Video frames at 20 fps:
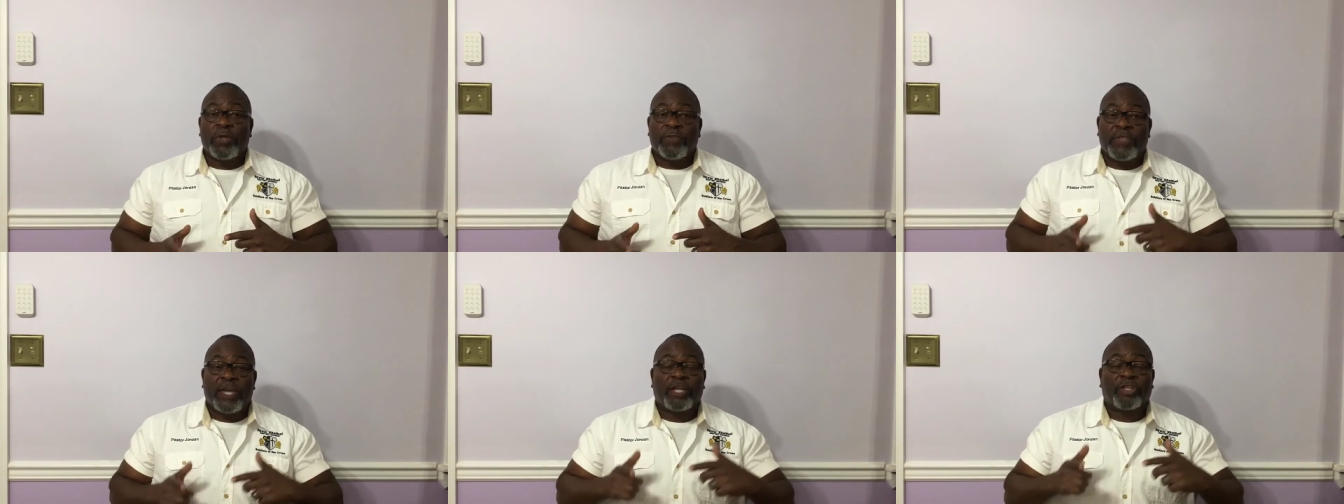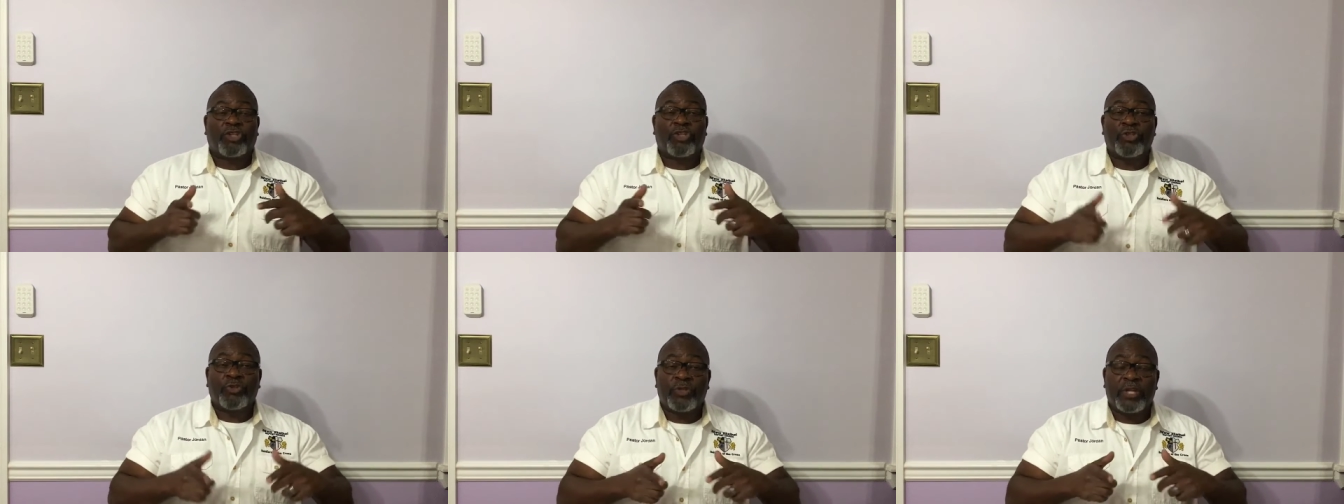
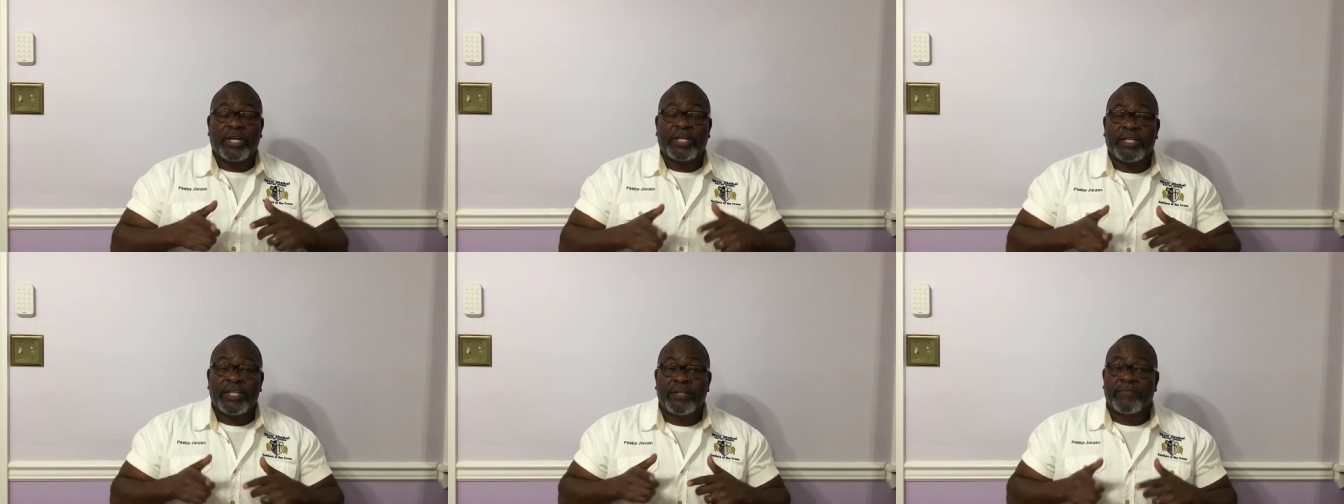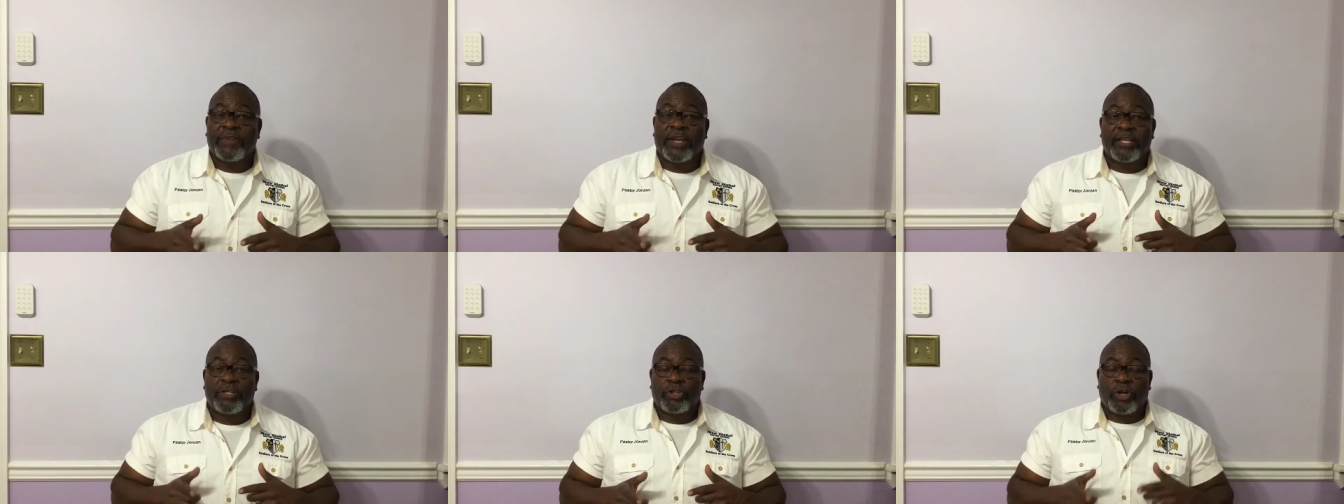that you don't
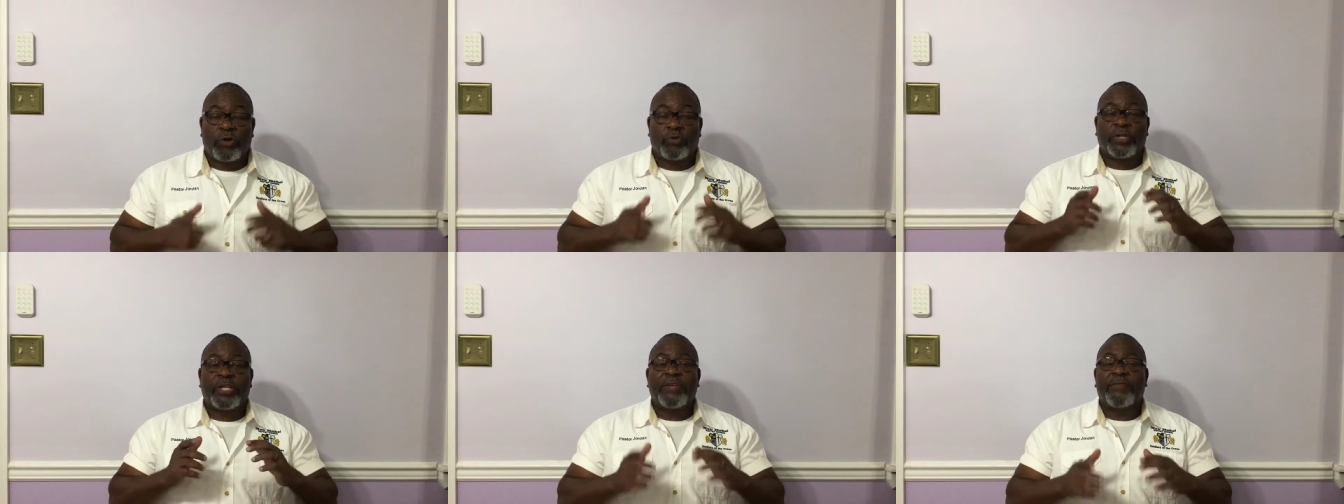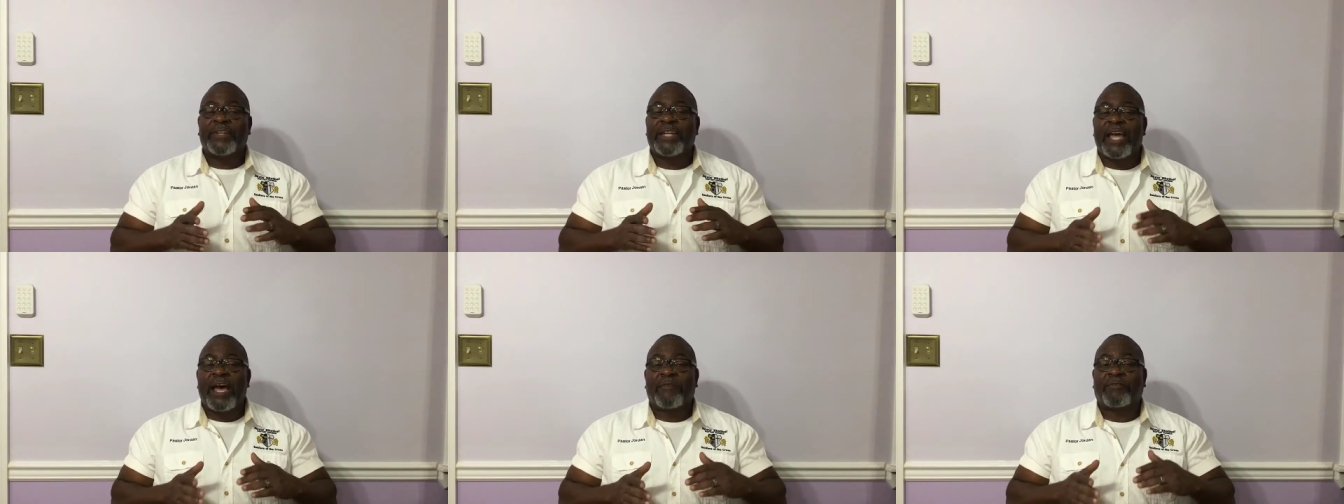even don't
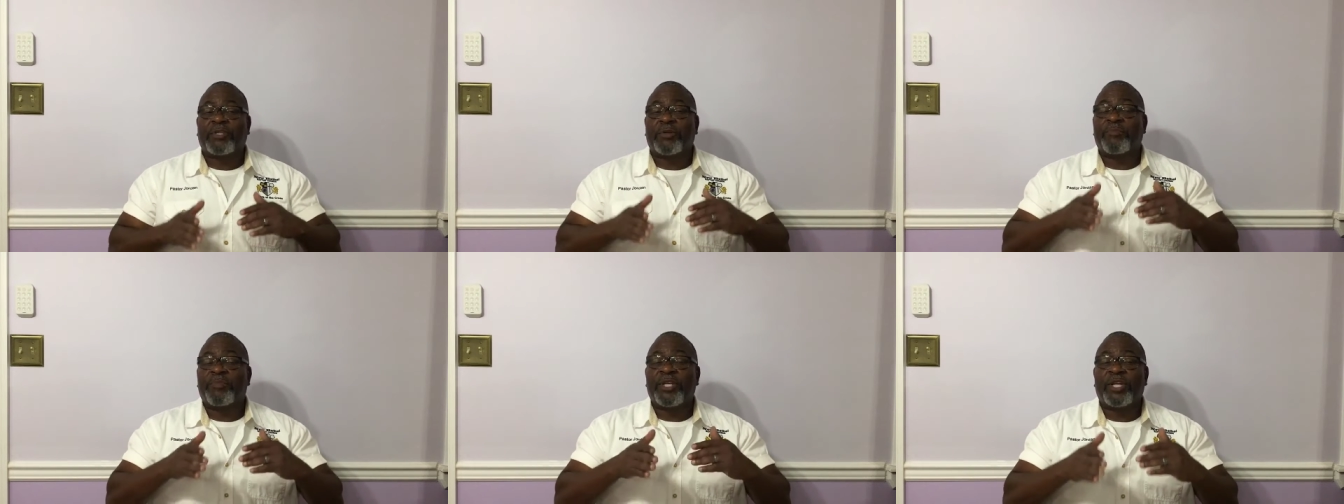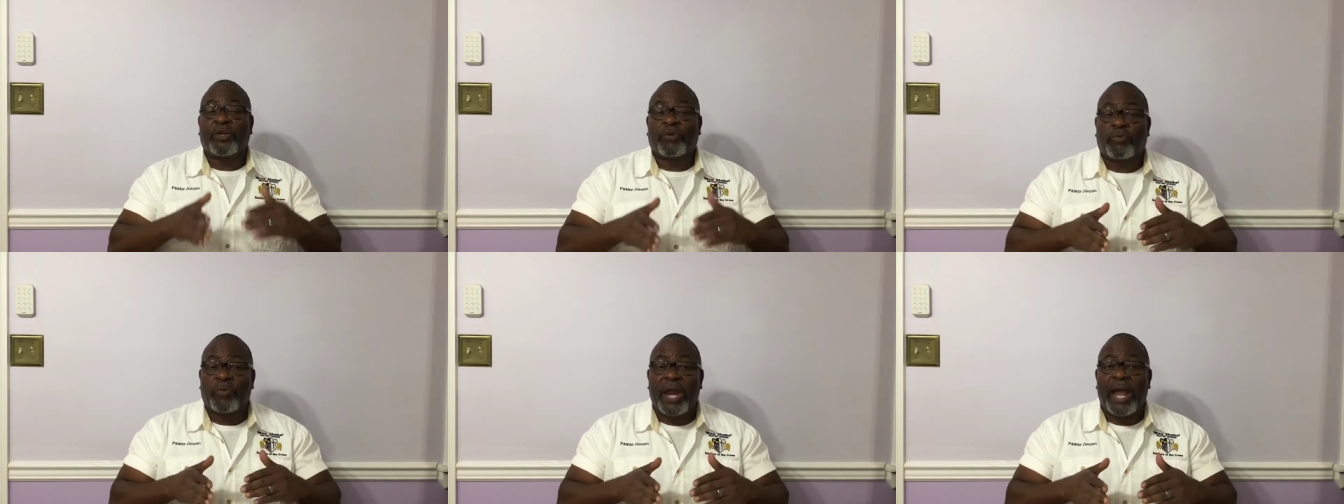even have to
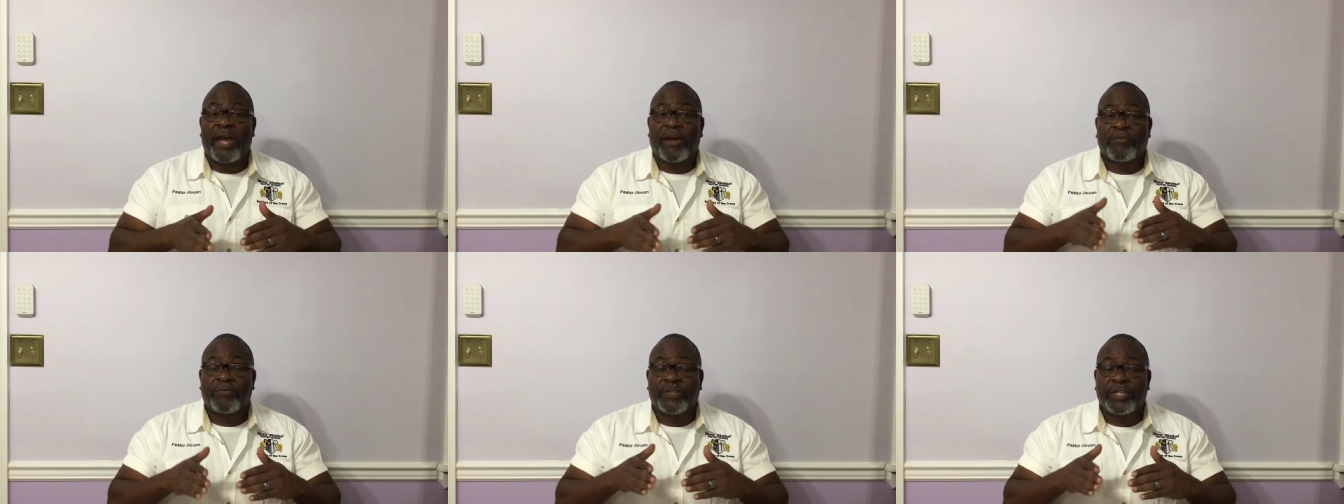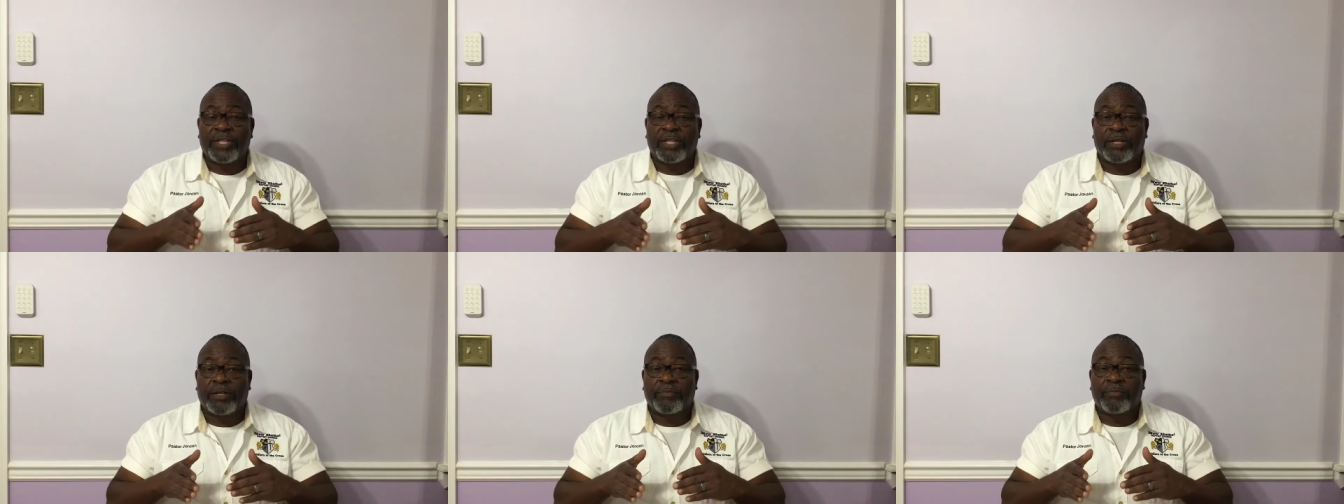be around
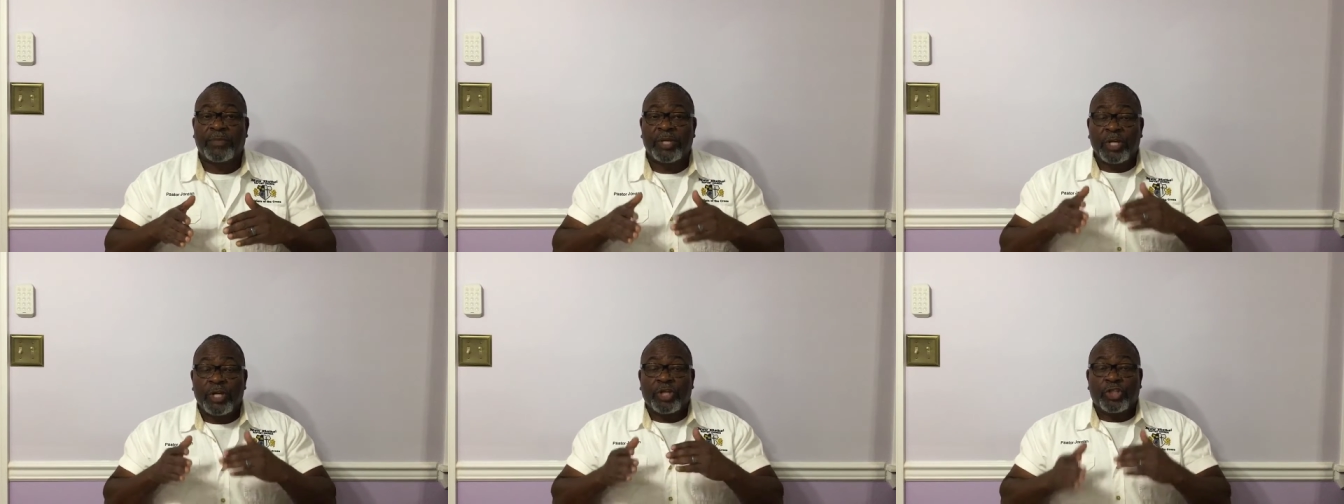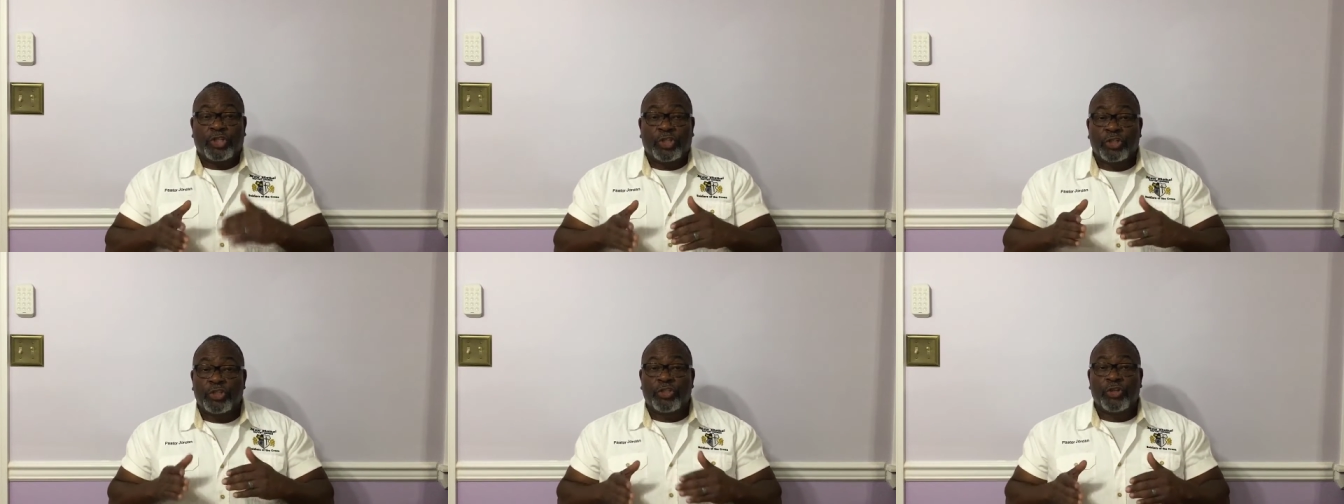them
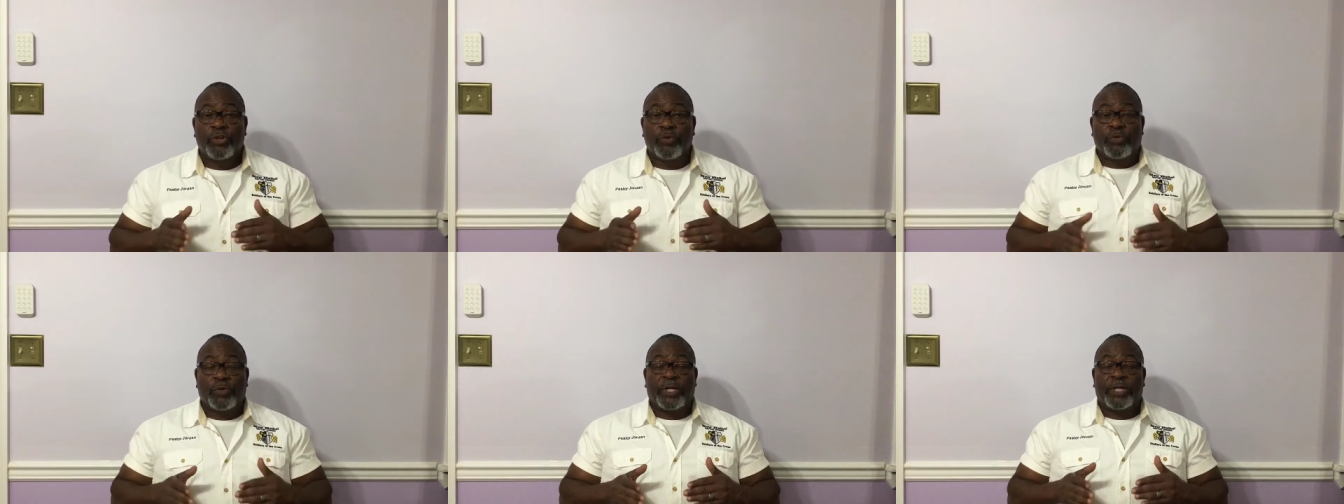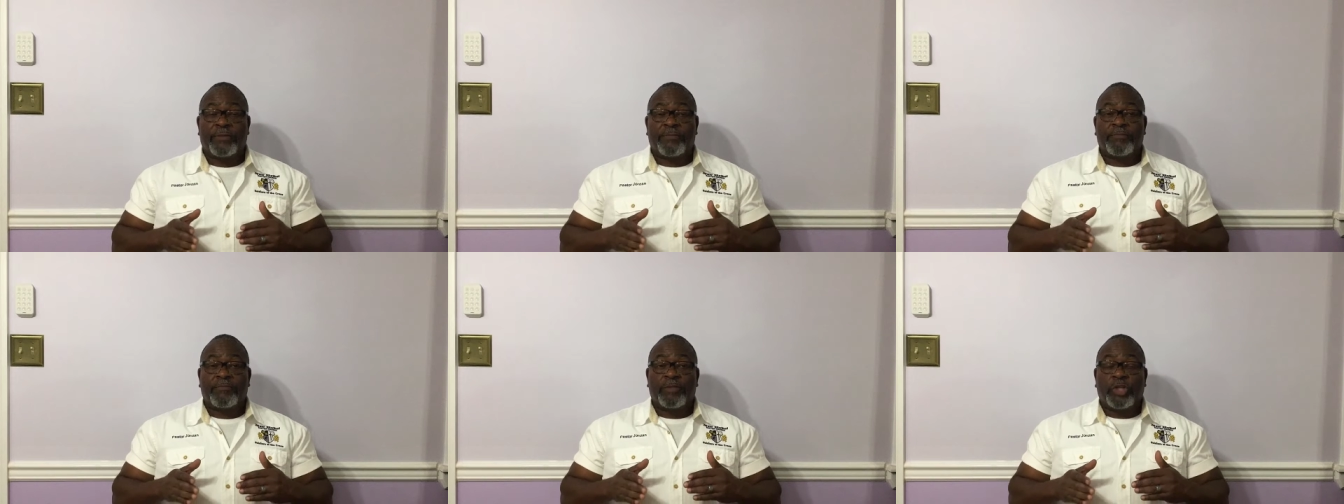to do
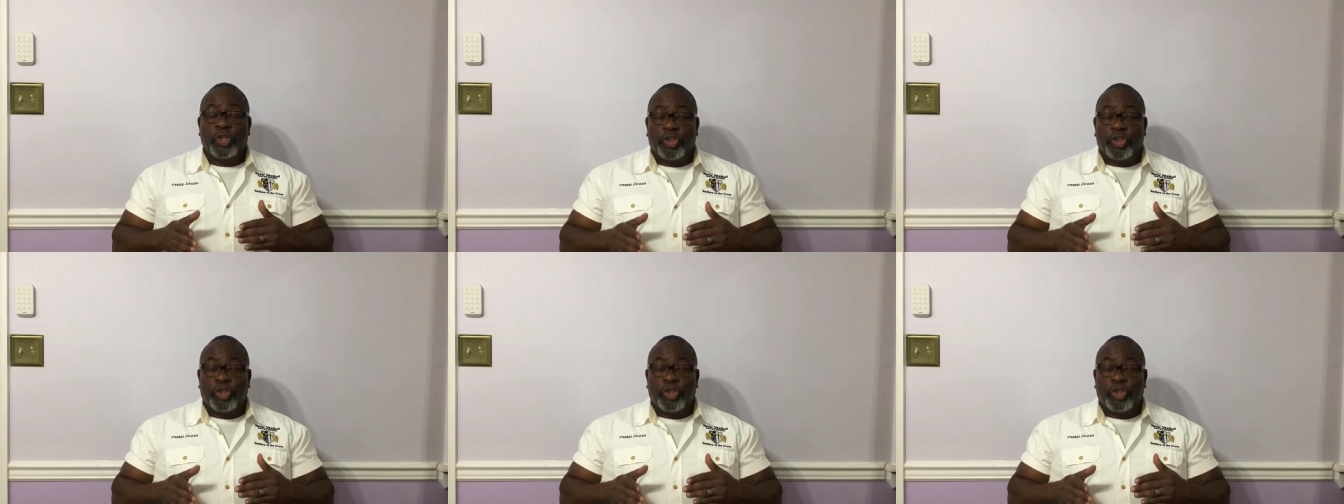it.